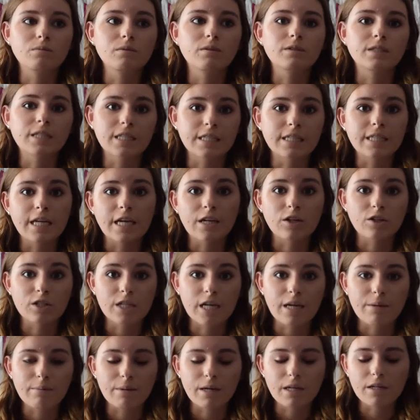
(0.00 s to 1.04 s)
Disney
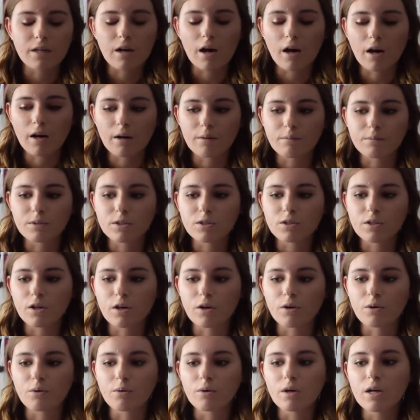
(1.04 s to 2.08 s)
Entertainment.
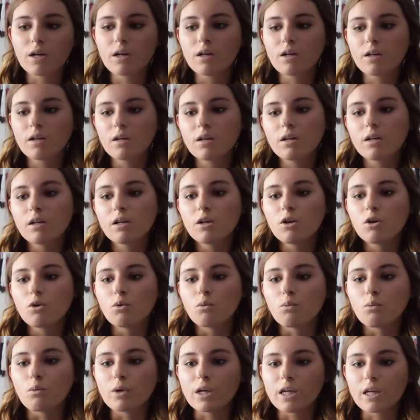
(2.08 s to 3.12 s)
So
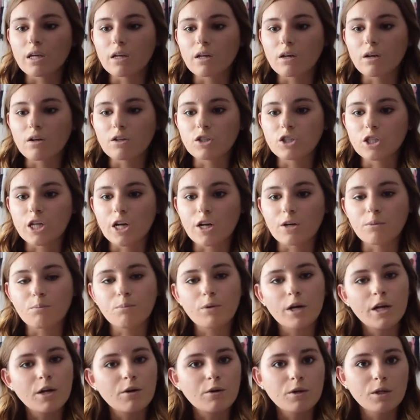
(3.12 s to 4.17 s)
We shared
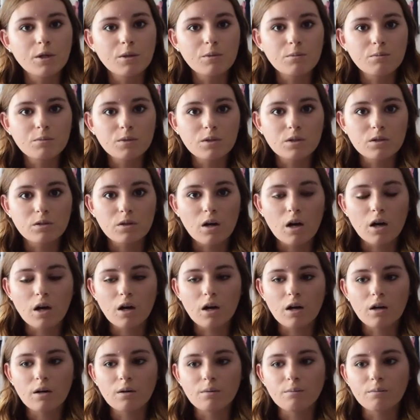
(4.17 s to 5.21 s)
break rooms
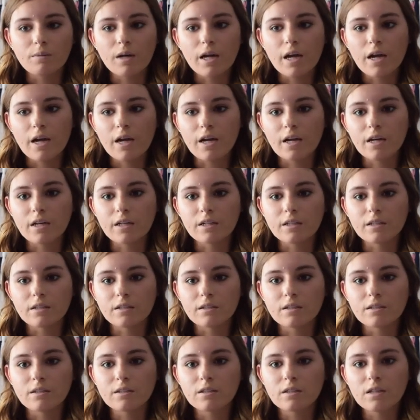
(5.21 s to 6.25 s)

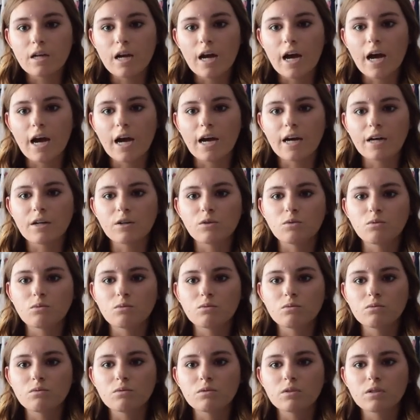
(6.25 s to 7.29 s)
and had
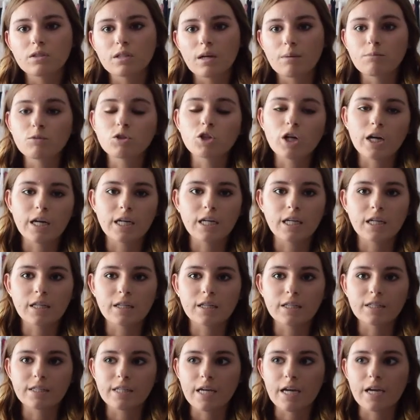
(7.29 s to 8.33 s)
some training
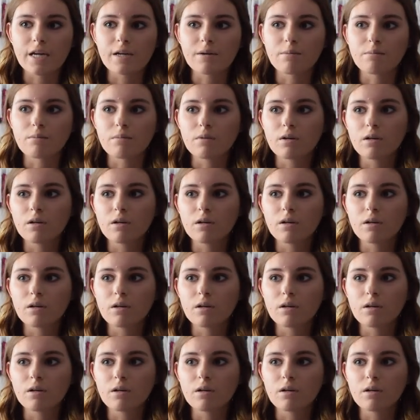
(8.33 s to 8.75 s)
the same.